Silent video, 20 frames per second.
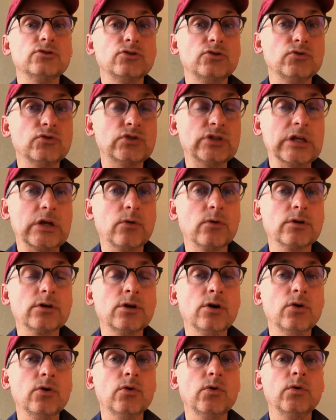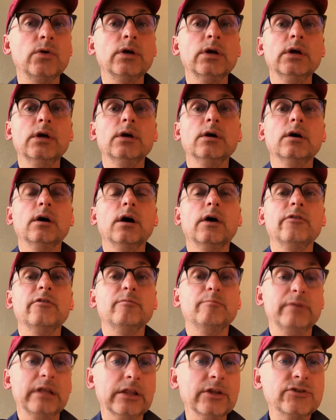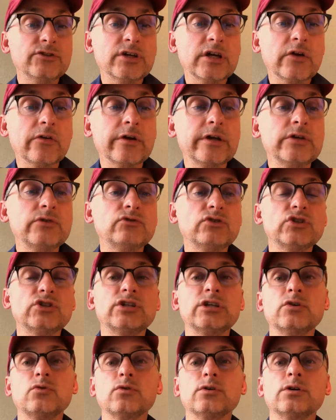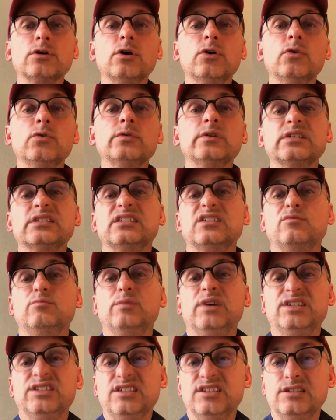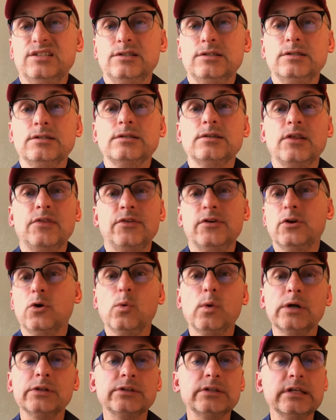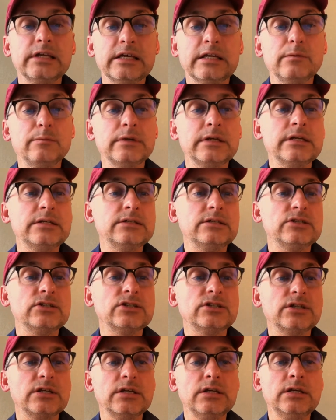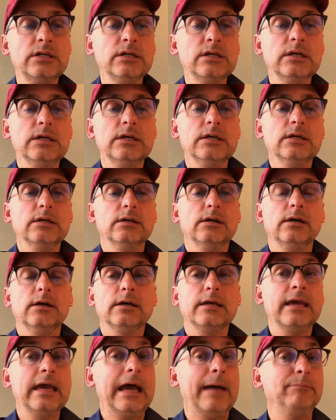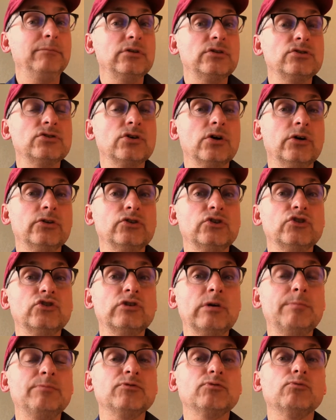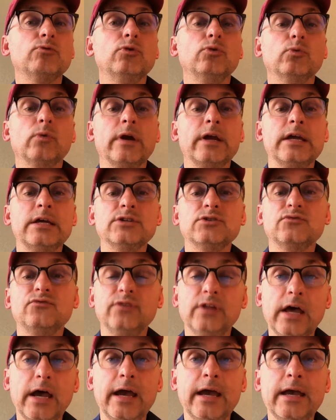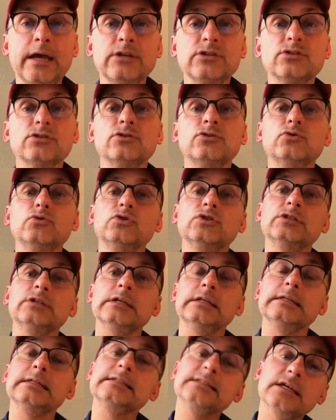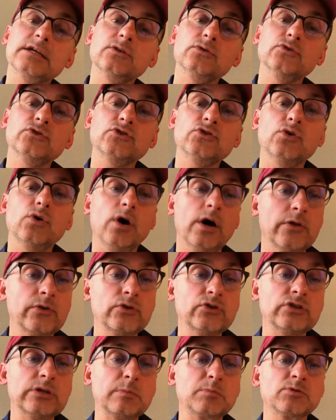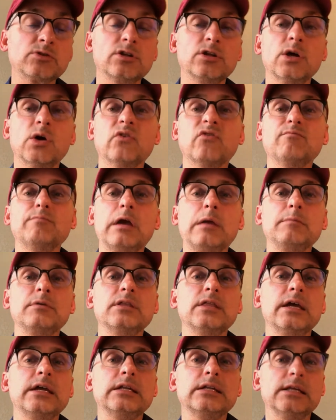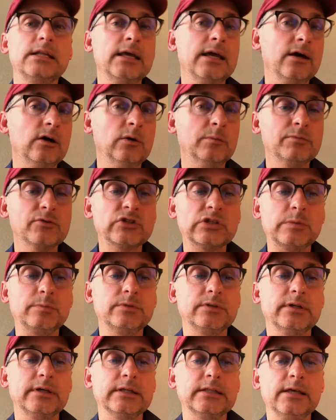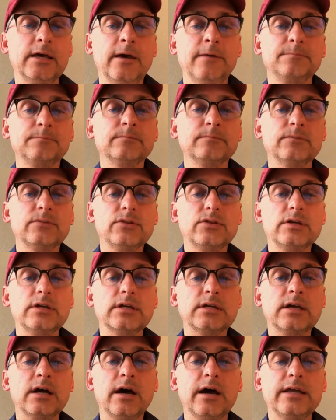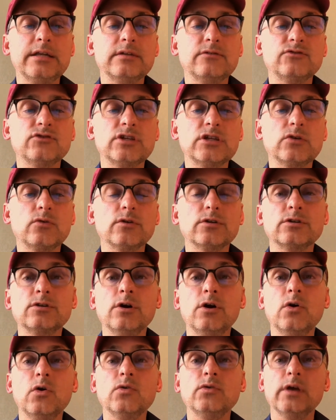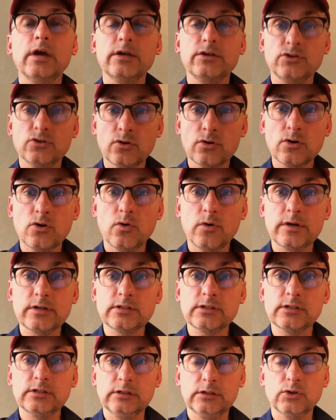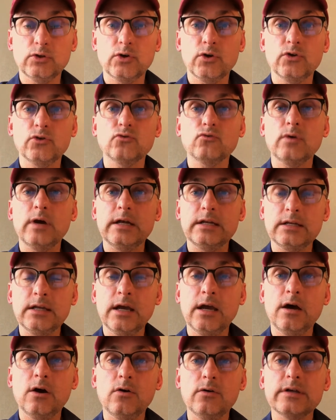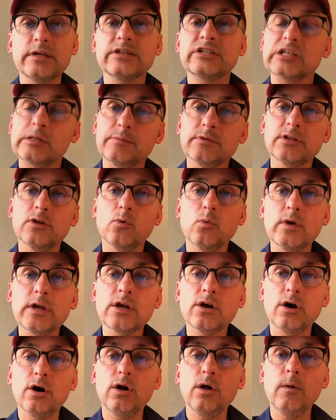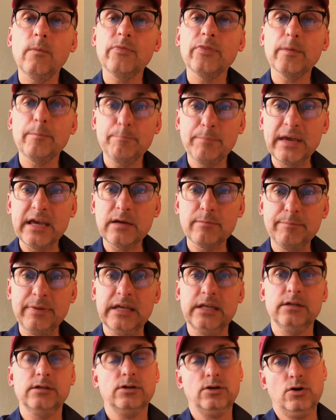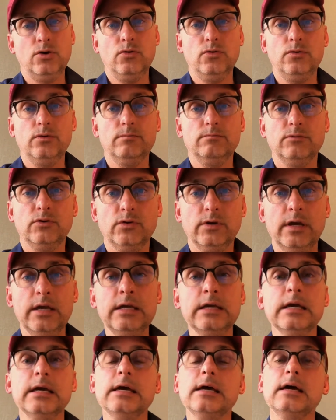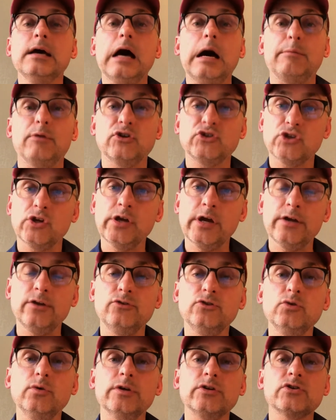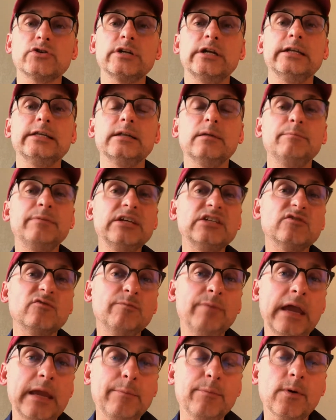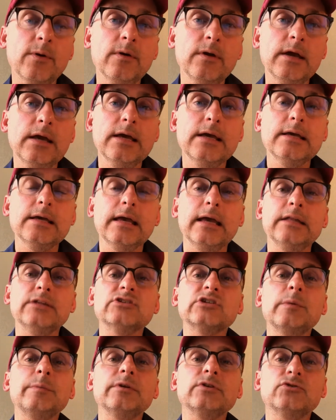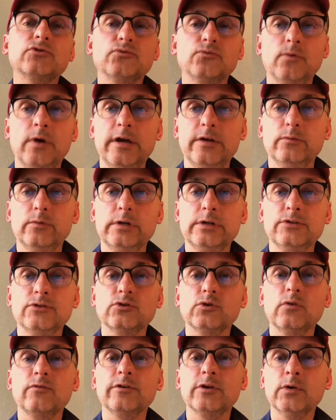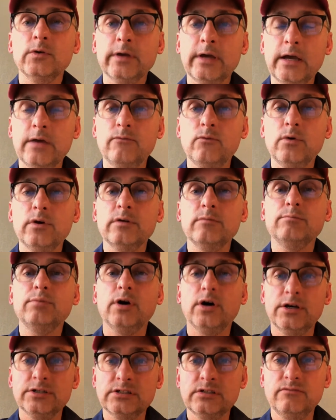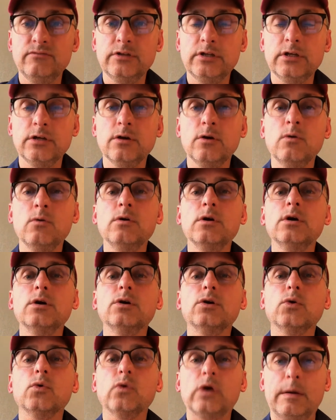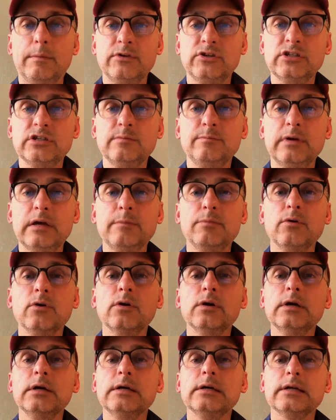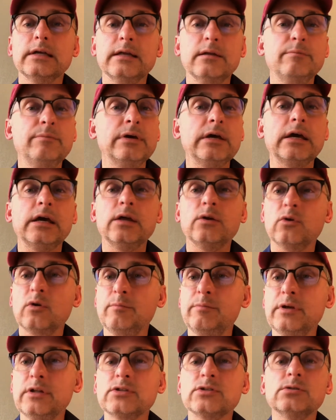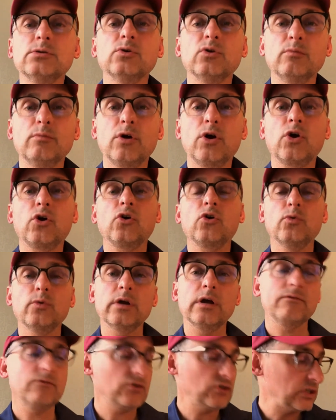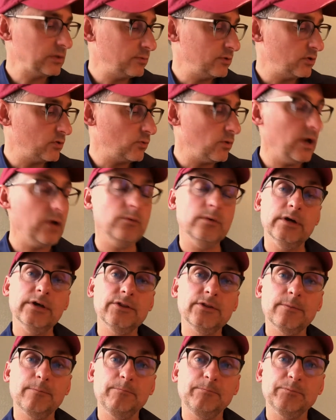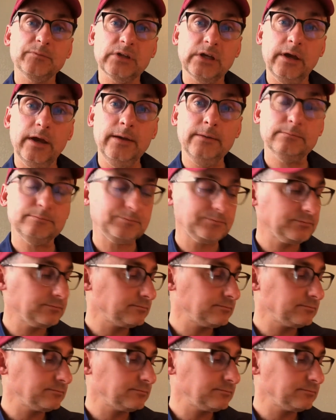use secret code. The military uses secret code to send messages that they don't want the enemy to see. Captains on ships will raise flags to send signals to other ships to know if maybe they need help or something like that. The kind of secret code that you're going to learn right now is something that we call the K-2nd code. Okay? I'm going to show you how to do it. You're going to need a piece of paper and something to write with. So if you don't have one, pause the video, grab a sheet of paper, get a pen or a pencil or a marker or whatever, something to write with, okay?